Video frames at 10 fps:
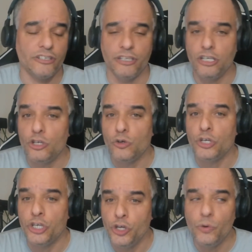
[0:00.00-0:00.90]
A little
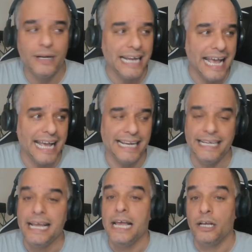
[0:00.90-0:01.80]
Q&A
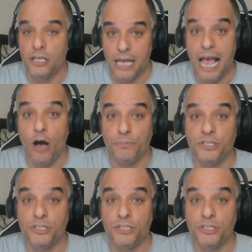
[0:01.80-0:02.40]
helps